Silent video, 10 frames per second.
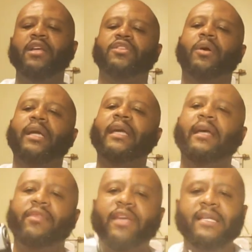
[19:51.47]
So
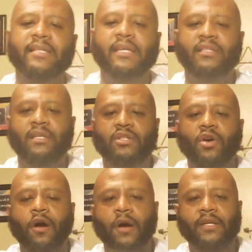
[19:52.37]
again, this is the
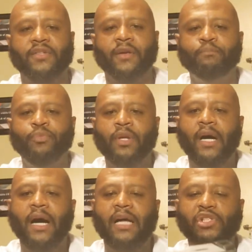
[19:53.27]
Taurus
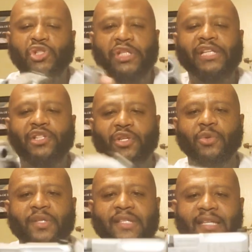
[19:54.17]
uh,
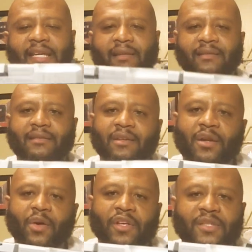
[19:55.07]
G2C. You
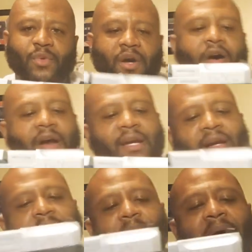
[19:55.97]
know, this was hard to
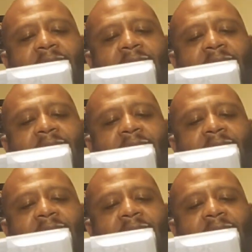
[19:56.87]
come